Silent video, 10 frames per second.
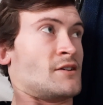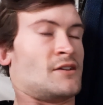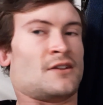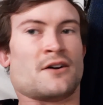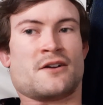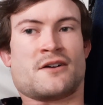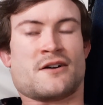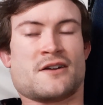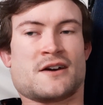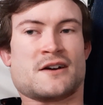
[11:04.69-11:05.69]
You don't
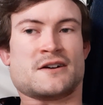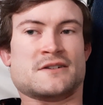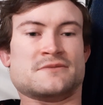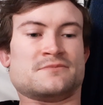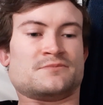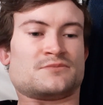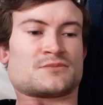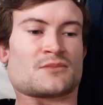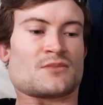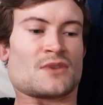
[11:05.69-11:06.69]
go to
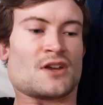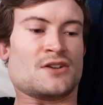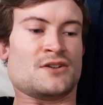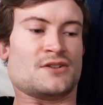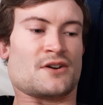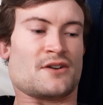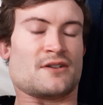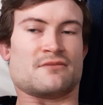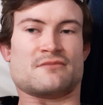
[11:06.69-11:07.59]
you don't